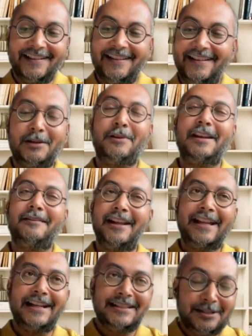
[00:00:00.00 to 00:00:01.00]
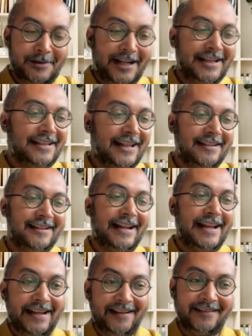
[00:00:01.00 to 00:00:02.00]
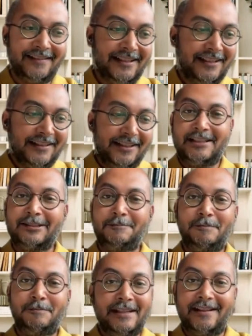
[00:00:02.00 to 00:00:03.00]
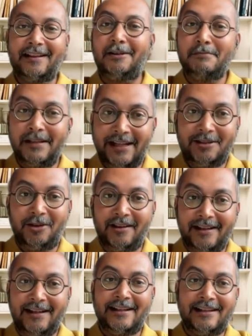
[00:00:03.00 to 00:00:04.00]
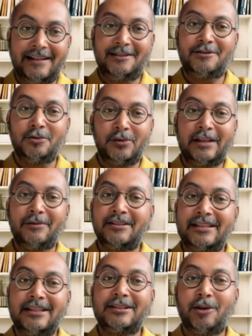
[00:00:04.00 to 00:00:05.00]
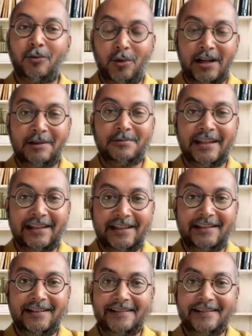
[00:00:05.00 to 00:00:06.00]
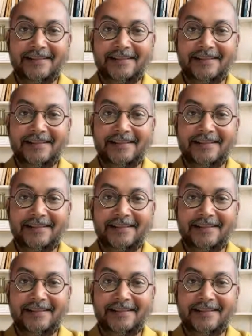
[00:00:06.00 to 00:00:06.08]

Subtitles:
But whenever I get some idea, I try and just speak a minute on it, at least to give a gist of what I'm thinking.